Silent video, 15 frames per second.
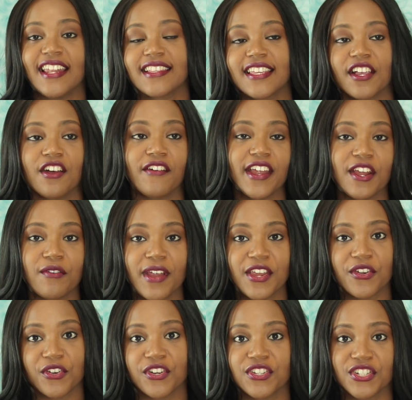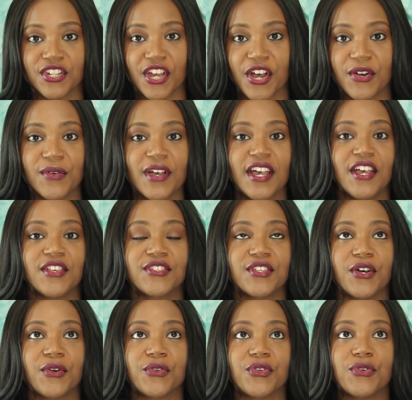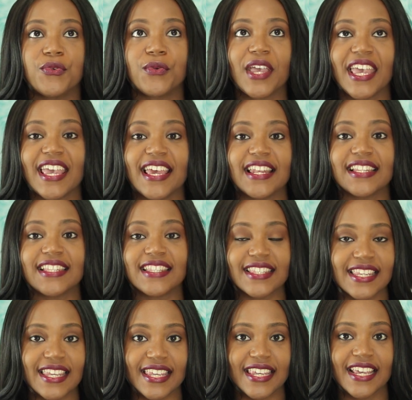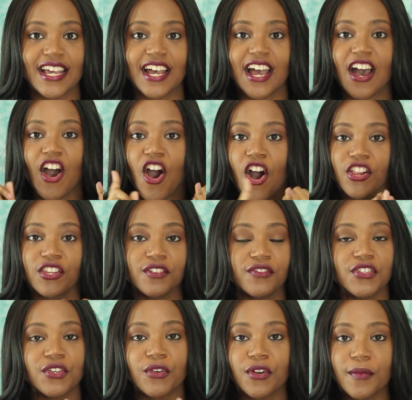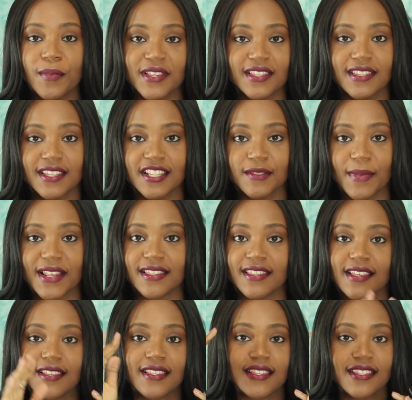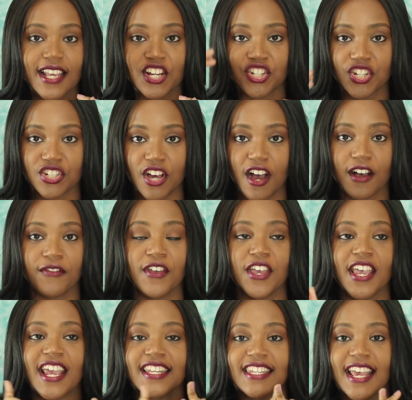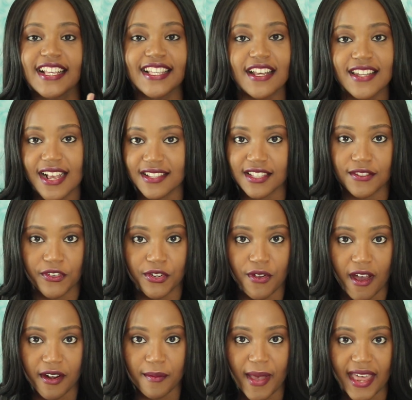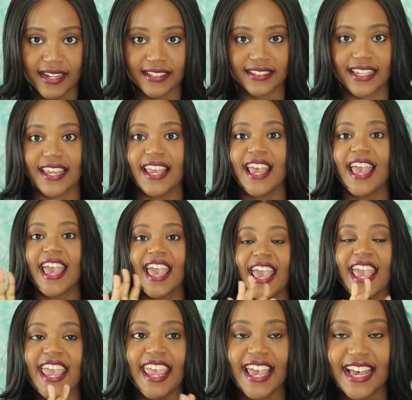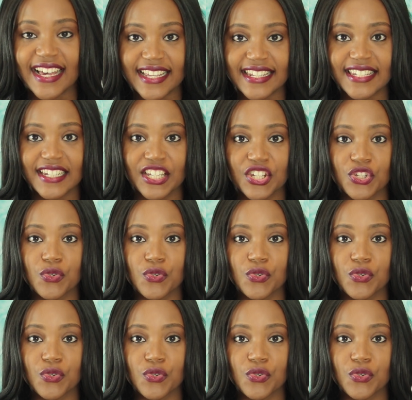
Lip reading: and it's like, all right, great, you're good to go. So you can see all of your business expenses sectioned off. It takes out taxes for you automatically, and